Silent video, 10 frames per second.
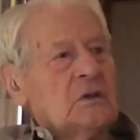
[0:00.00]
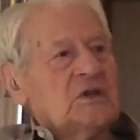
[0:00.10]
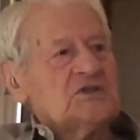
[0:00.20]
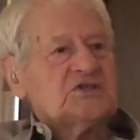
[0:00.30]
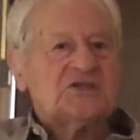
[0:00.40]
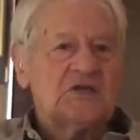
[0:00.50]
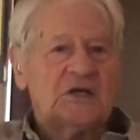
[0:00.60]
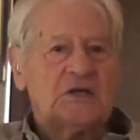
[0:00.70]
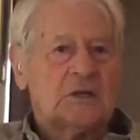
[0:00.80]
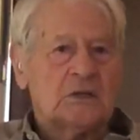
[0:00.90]
this is in
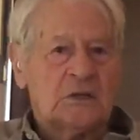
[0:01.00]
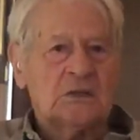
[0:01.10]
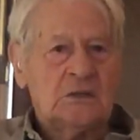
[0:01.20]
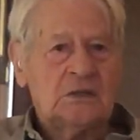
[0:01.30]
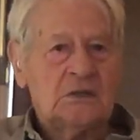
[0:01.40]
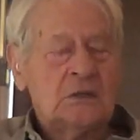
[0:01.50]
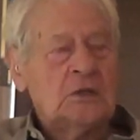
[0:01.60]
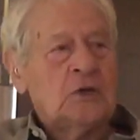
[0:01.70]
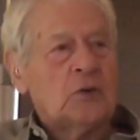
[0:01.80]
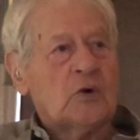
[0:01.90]
Hedong,
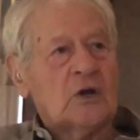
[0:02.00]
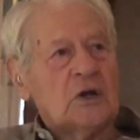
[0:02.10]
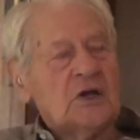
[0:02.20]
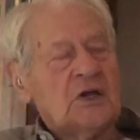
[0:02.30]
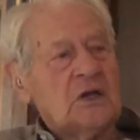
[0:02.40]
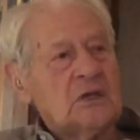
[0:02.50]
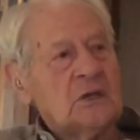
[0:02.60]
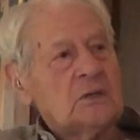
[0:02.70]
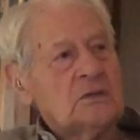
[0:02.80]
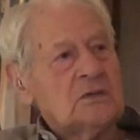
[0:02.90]
we're going to take
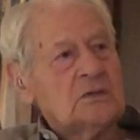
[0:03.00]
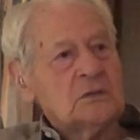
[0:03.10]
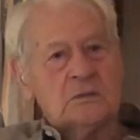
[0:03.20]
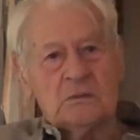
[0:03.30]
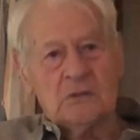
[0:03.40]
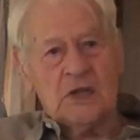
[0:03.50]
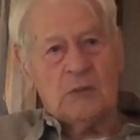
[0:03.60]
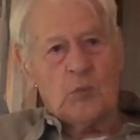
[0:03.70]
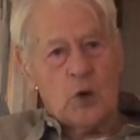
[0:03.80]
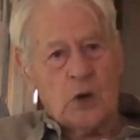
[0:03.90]
you to
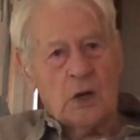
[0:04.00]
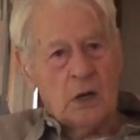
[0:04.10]
Namwon.